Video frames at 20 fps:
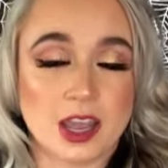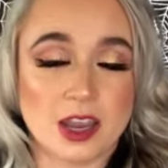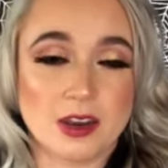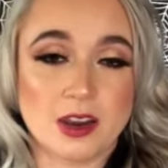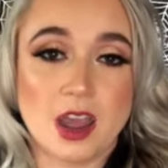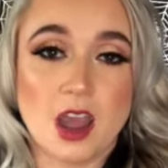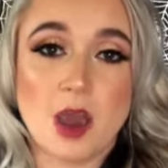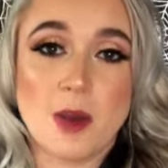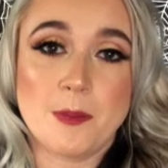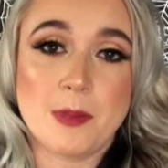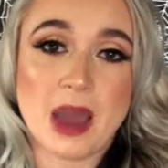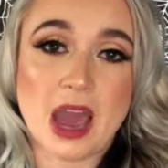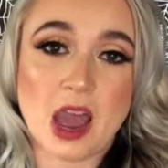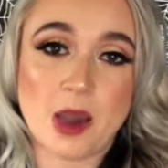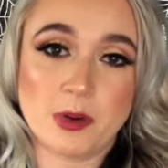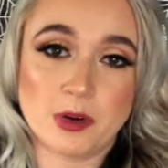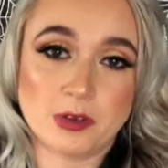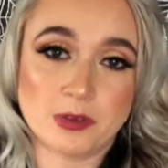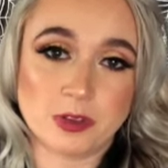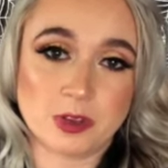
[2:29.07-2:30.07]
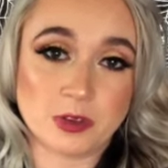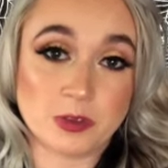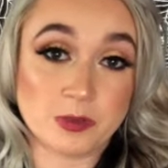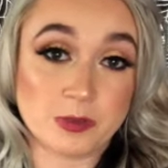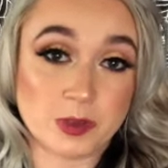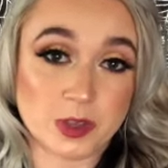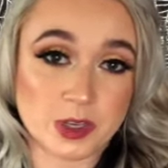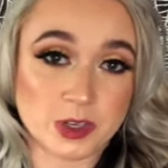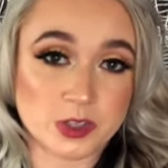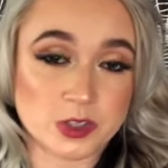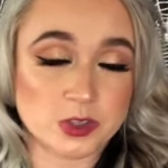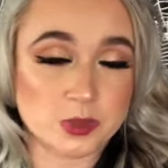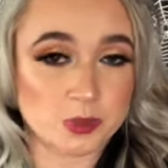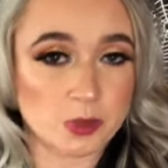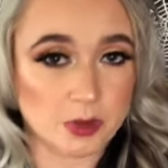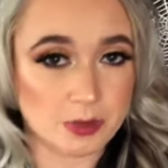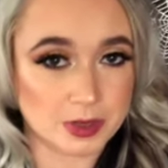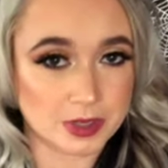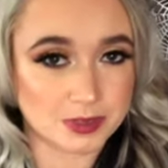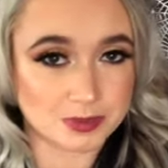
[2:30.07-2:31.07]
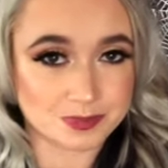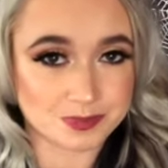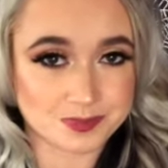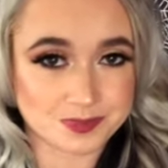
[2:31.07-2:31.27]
and powerful, fierce woman.